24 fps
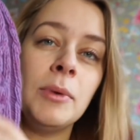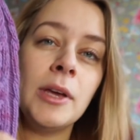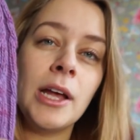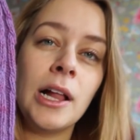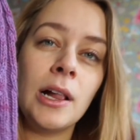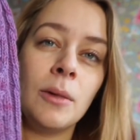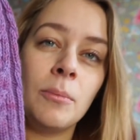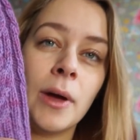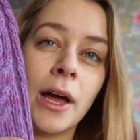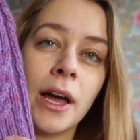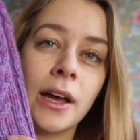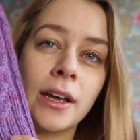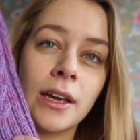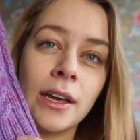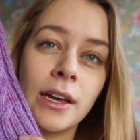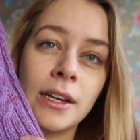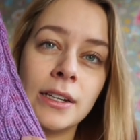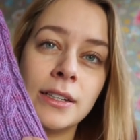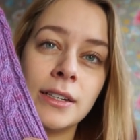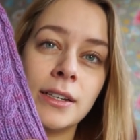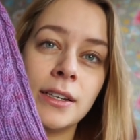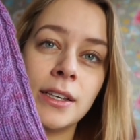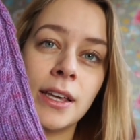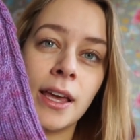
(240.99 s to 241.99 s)
Alpaca
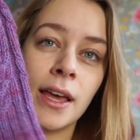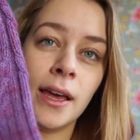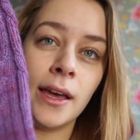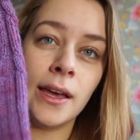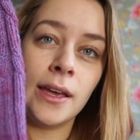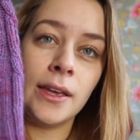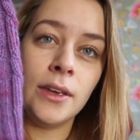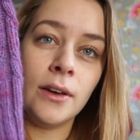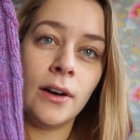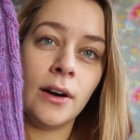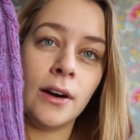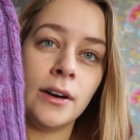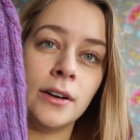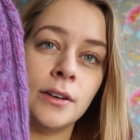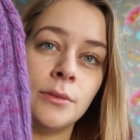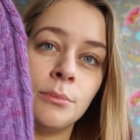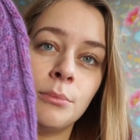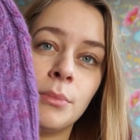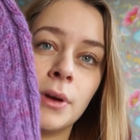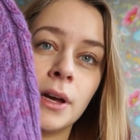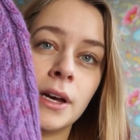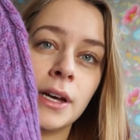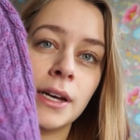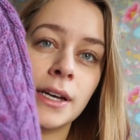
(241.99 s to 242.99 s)
DK yarn
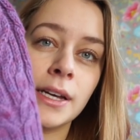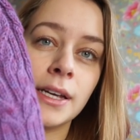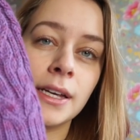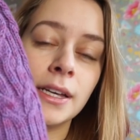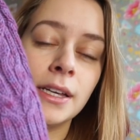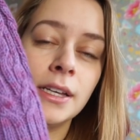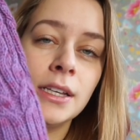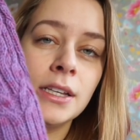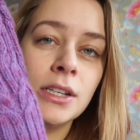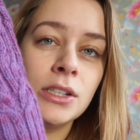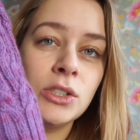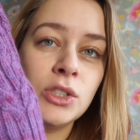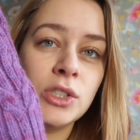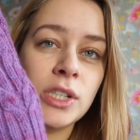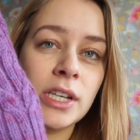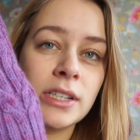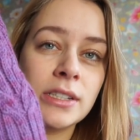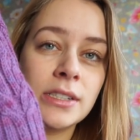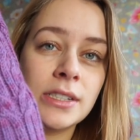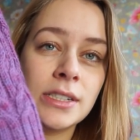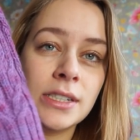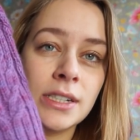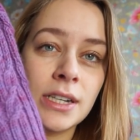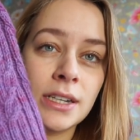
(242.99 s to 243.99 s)
by
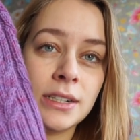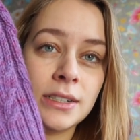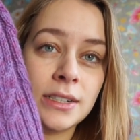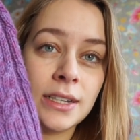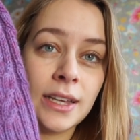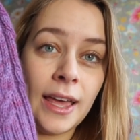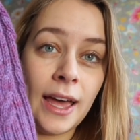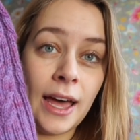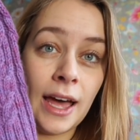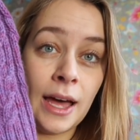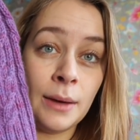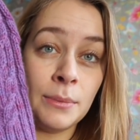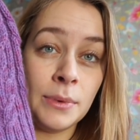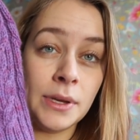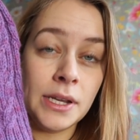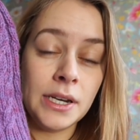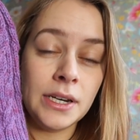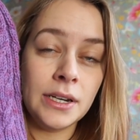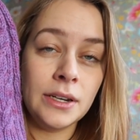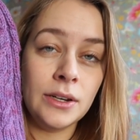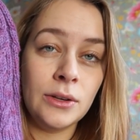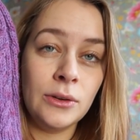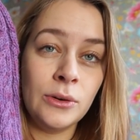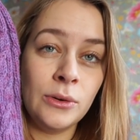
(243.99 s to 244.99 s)
Chestnut
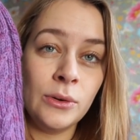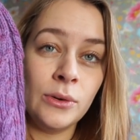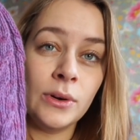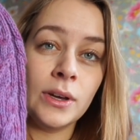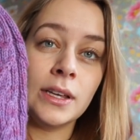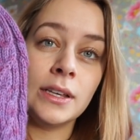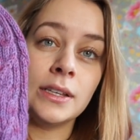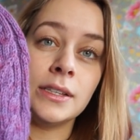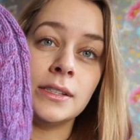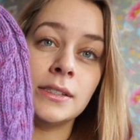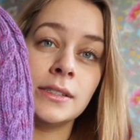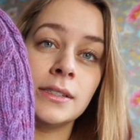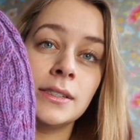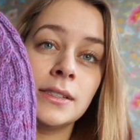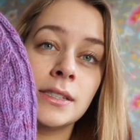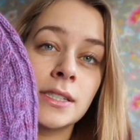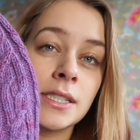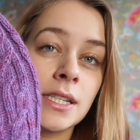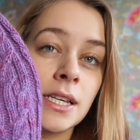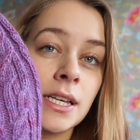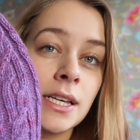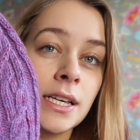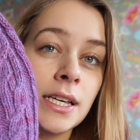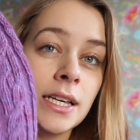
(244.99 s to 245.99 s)
Cabin, who is
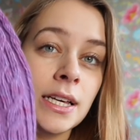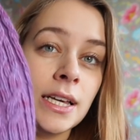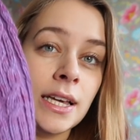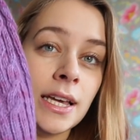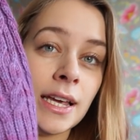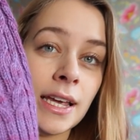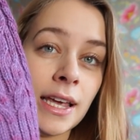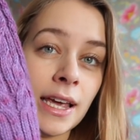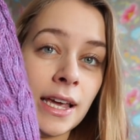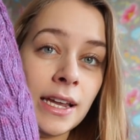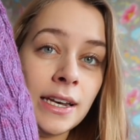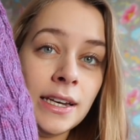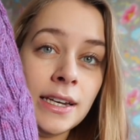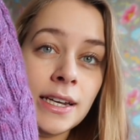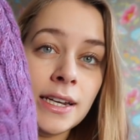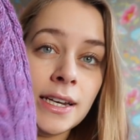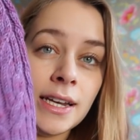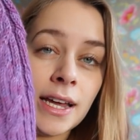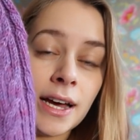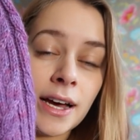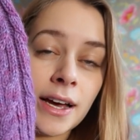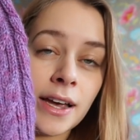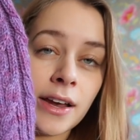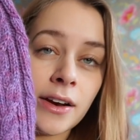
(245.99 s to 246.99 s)
an indie
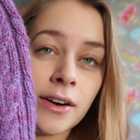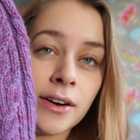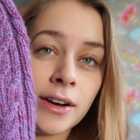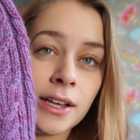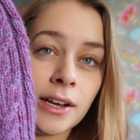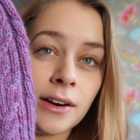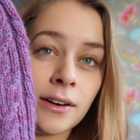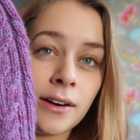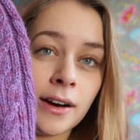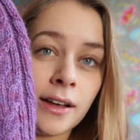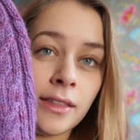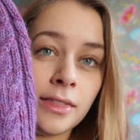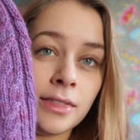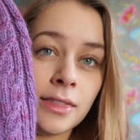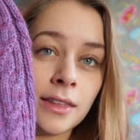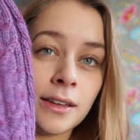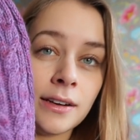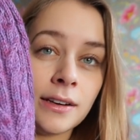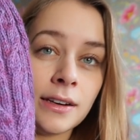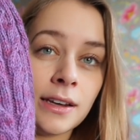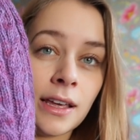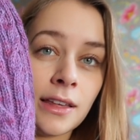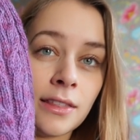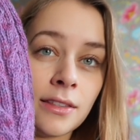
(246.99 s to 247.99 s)
dyer here in the
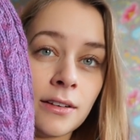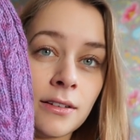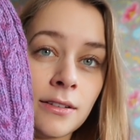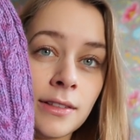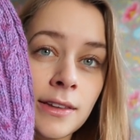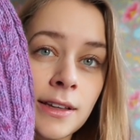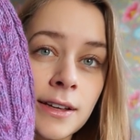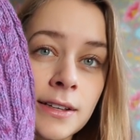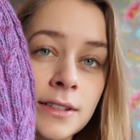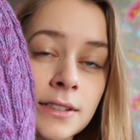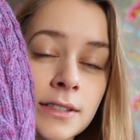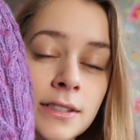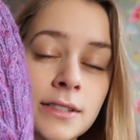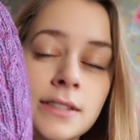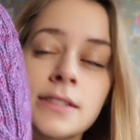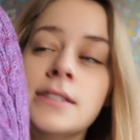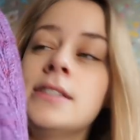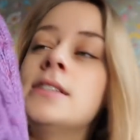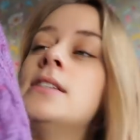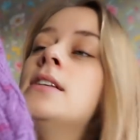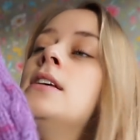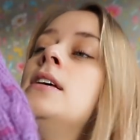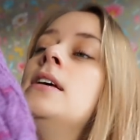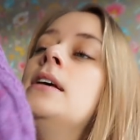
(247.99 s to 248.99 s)

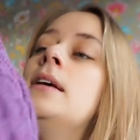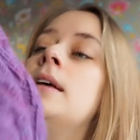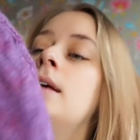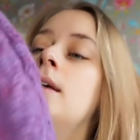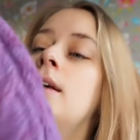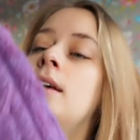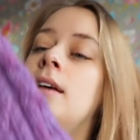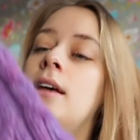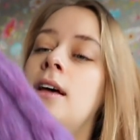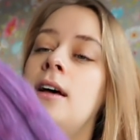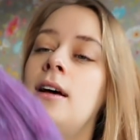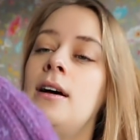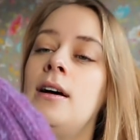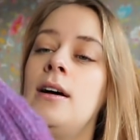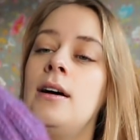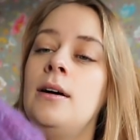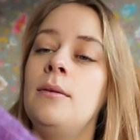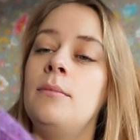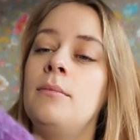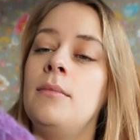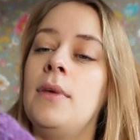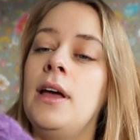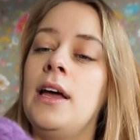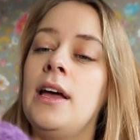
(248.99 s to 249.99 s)
Netherlands.
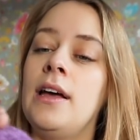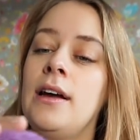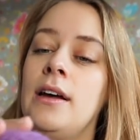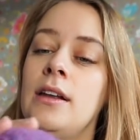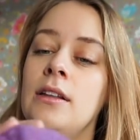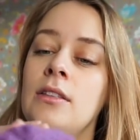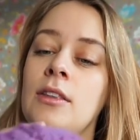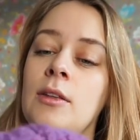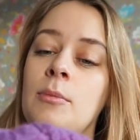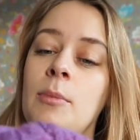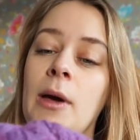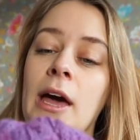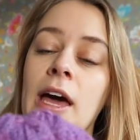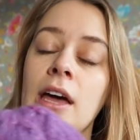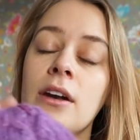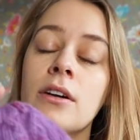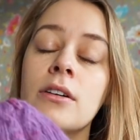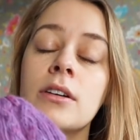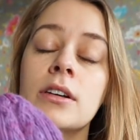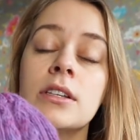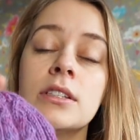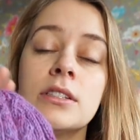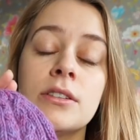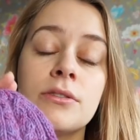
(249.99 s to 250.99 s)
And the
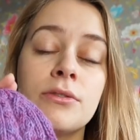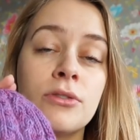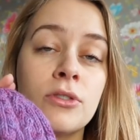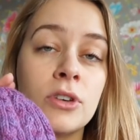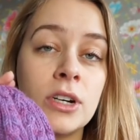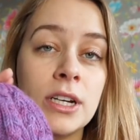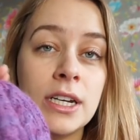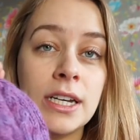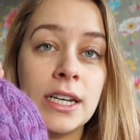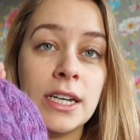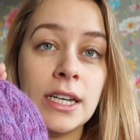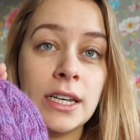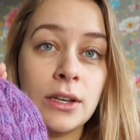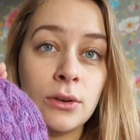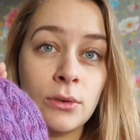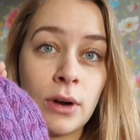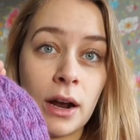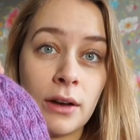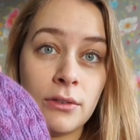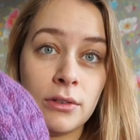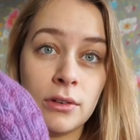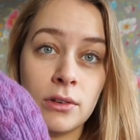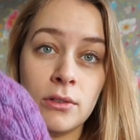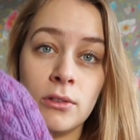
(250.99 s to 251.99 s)
pattern is a free
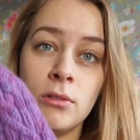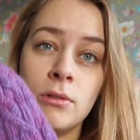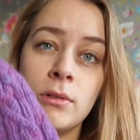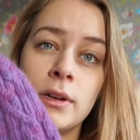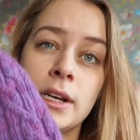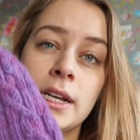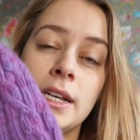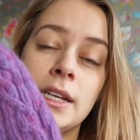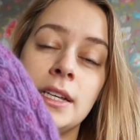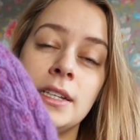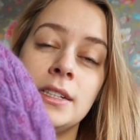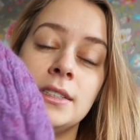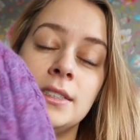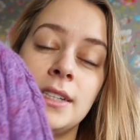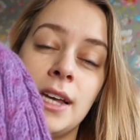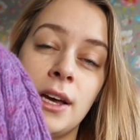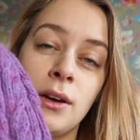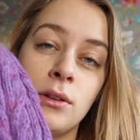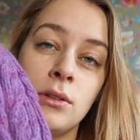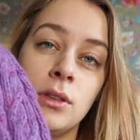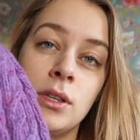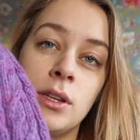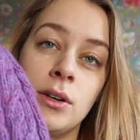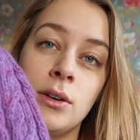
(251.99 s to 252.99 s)
Ravelry
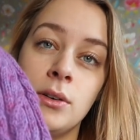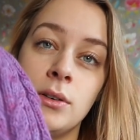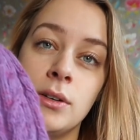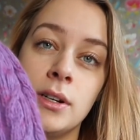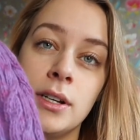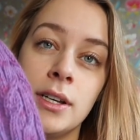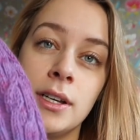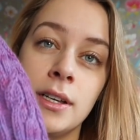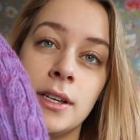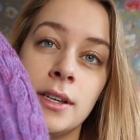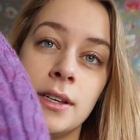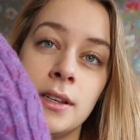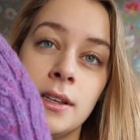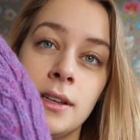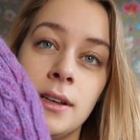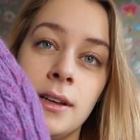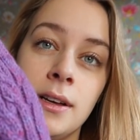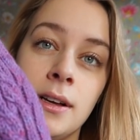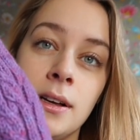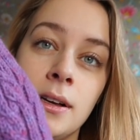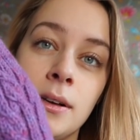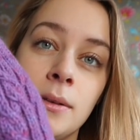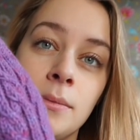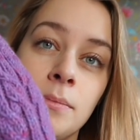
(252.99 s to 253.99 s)
download,
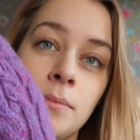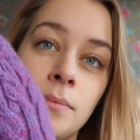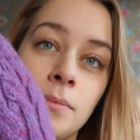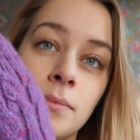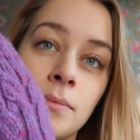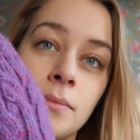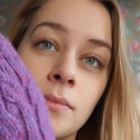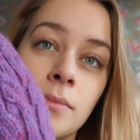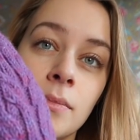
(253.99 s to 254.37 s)
and